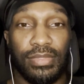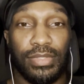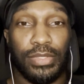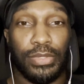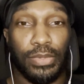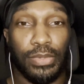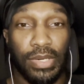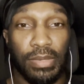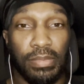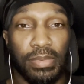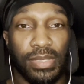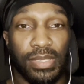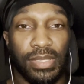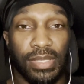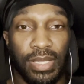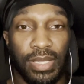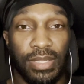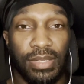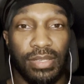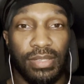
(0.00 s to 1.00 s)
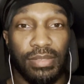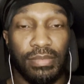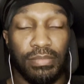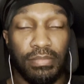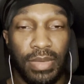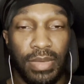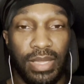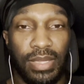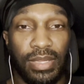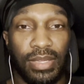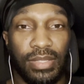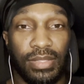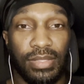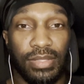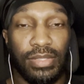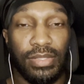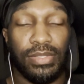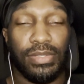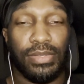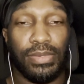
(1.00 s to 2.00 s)
20% make it,
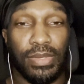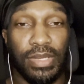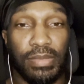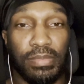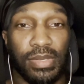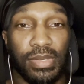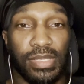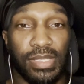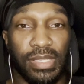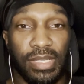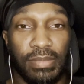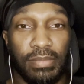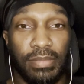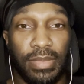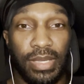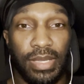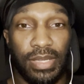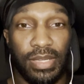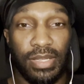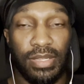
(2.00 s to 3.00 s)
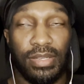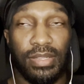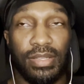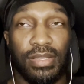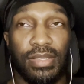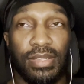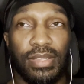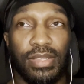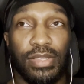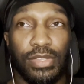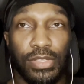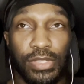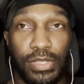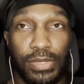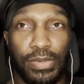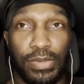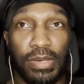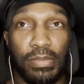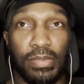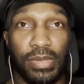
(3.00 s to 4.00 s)
20% make it,
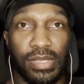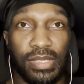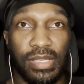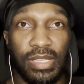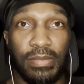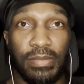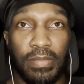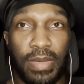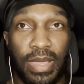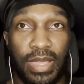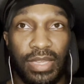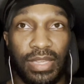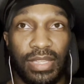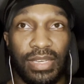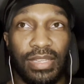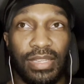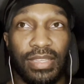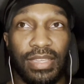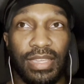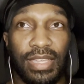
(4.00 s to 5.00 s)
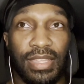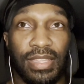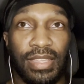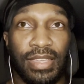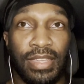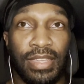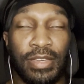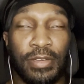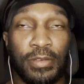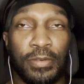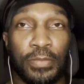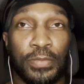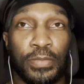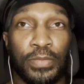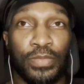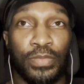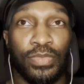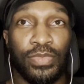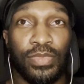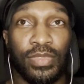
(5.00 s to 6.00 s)
20% make it. And
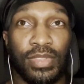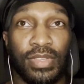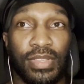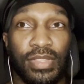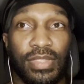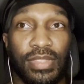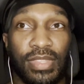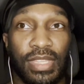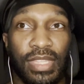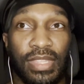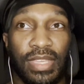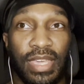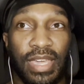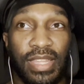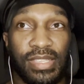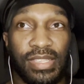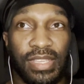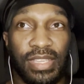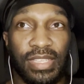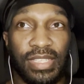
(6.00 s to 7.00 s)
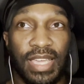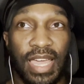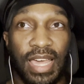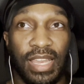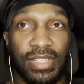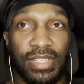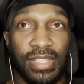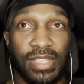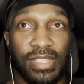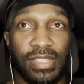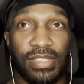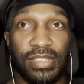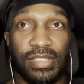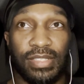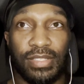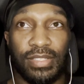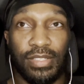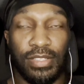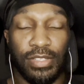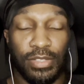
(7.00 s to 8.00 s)
then the
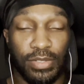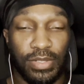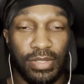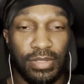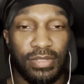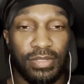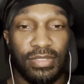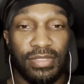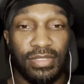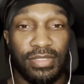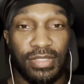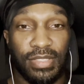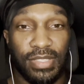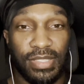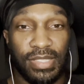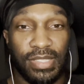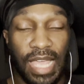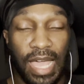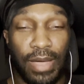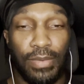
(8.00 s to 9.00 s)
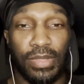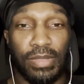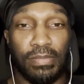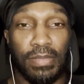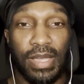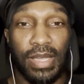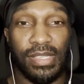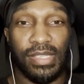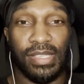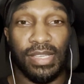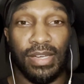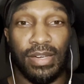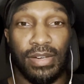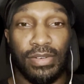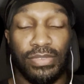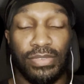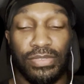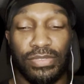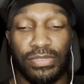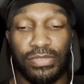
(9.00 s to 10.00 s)
anesthesiologist, sat with
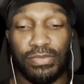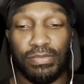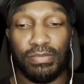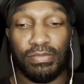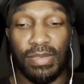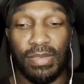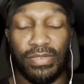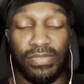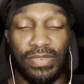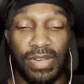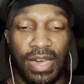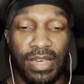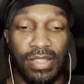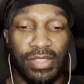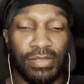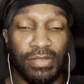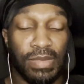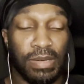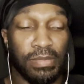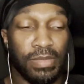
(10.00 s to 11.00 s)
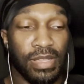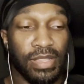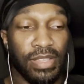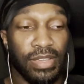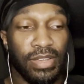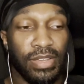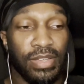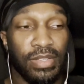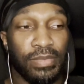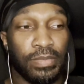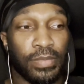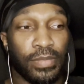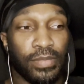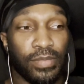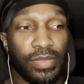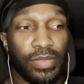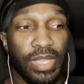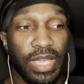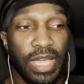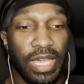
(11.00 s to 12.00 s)
myself, my father, my mother,
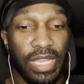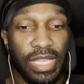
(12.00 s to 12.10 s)
and